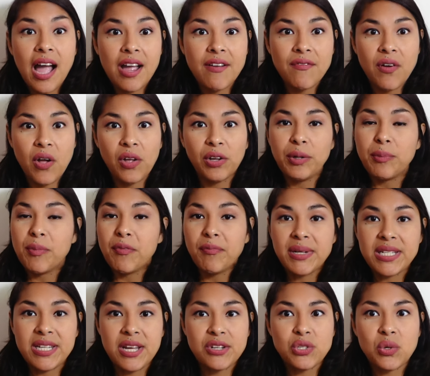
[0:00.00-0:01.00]
high volume of
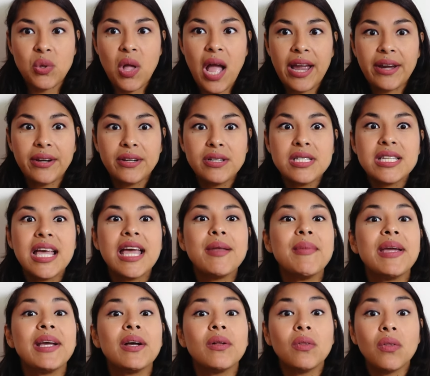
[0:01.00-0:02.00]
potential hires and
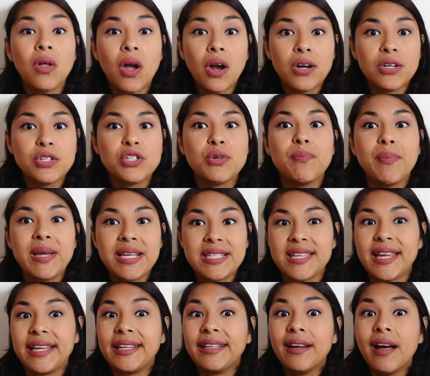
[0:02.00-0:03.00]
make a large
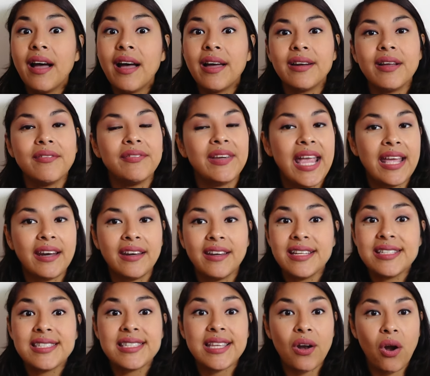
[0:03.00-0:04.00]
baseline cut of
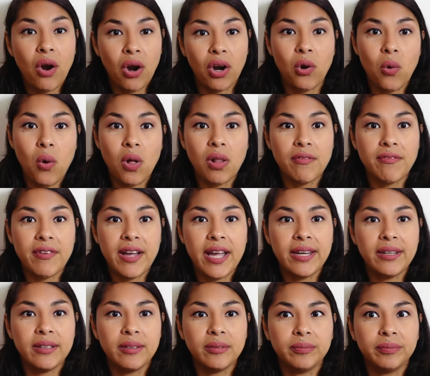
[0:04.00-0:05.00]
candidates that aren't
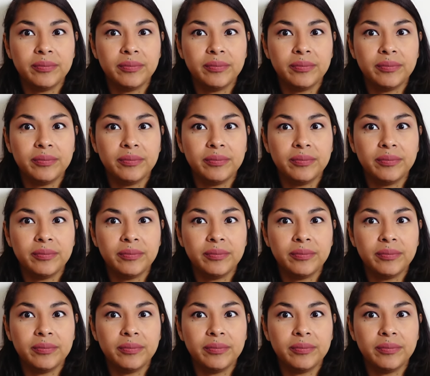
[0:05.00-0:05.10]
qualified.